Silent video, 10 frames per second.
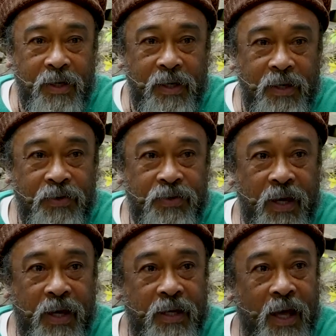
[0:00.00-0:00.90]
You're
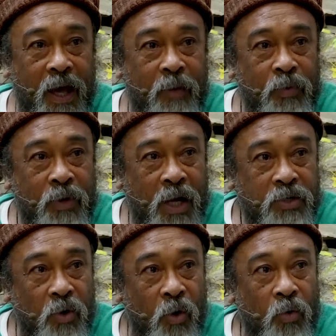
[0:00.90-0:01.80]
saying, I'm
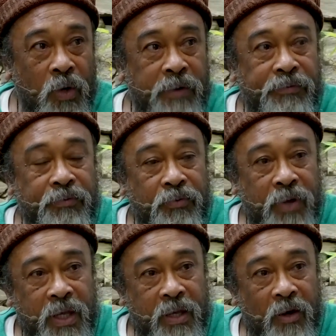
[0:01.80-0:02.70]
not only
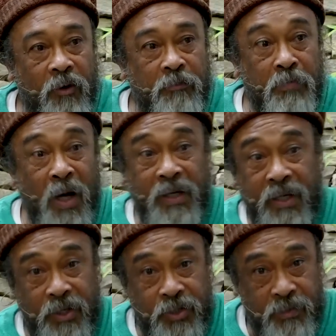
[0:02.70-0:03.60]
free of
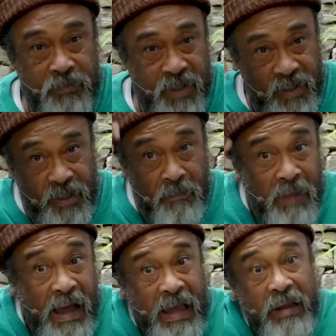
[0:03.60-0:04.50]
bondage, I mean, in the
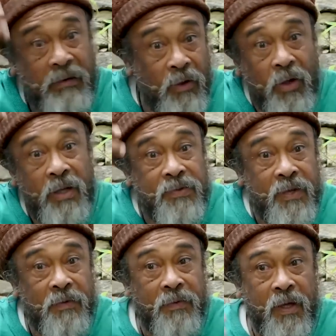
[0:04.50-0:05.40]
mind and all this
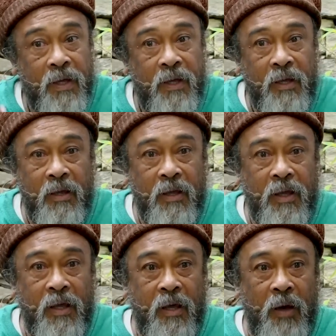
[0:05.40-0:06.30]
stuff,
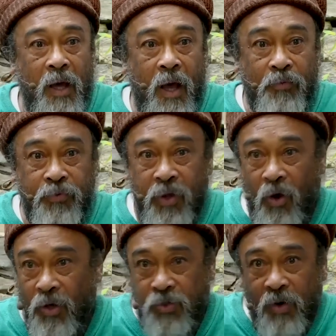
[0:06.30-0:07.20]
I'm free
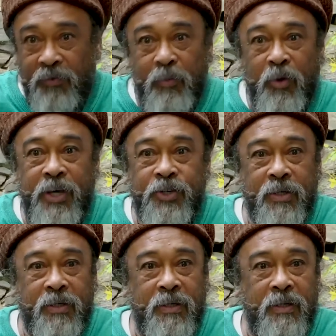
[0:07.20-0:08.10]
also of
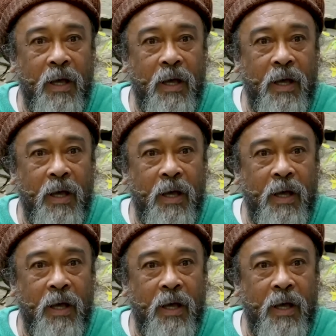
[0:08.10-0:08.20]
liberation.